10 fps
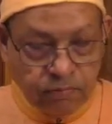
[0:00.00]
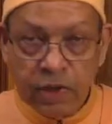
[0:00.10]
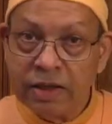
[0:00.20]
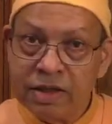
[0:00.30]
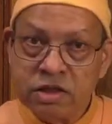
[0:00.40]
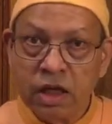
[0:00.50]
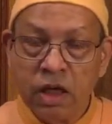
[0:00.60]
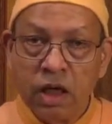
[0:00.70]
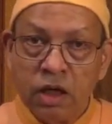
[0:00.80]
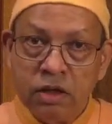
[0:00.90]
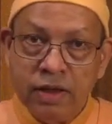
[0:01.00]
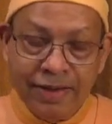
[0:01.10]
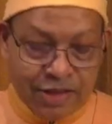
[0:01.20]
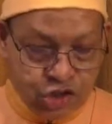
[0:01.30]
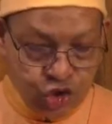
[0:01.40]
And they say, they
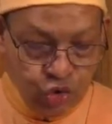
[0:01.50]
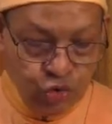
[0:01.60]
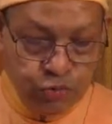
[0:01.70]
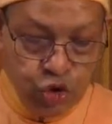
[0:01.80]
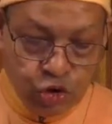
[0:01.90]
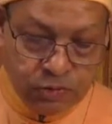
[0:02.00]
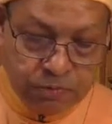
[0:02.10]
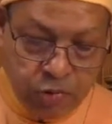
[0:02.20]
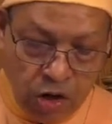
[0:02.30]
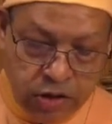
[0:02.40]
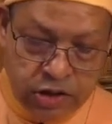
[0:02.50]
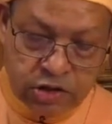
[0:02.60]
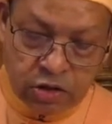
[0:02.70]
assume human bodies